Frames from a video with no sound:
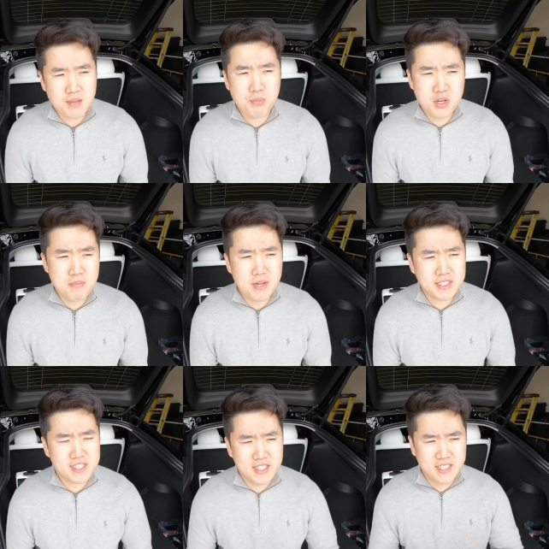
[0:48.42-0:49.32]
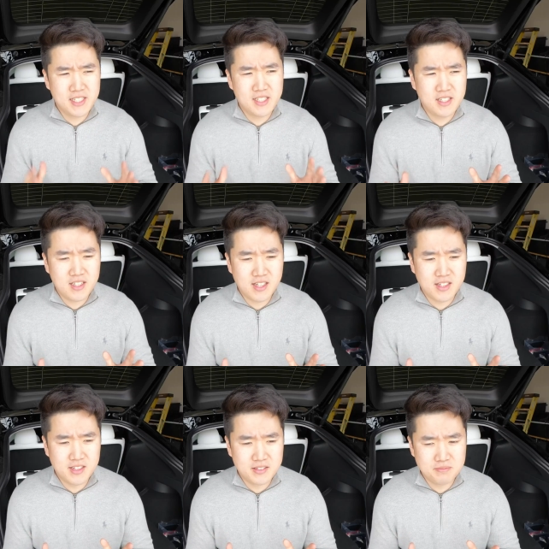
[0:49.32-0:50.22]
pretty much
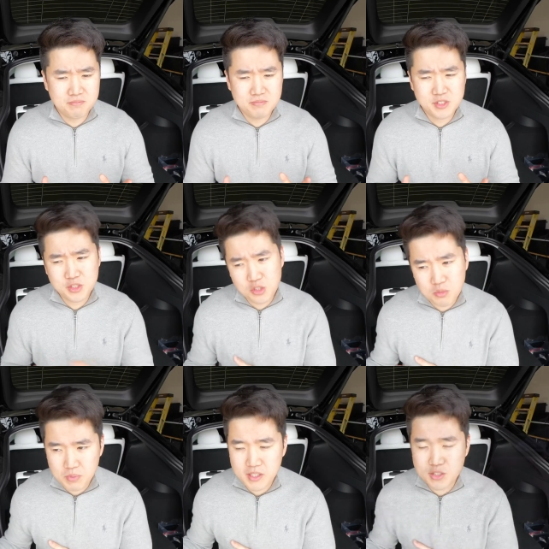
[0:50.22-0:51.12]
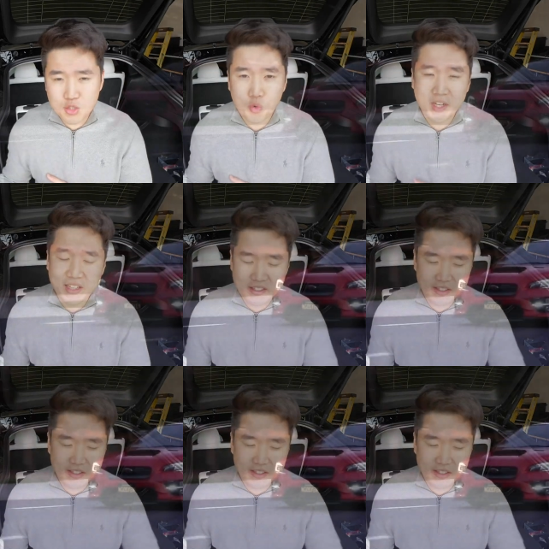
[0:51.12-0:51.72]
still be into what I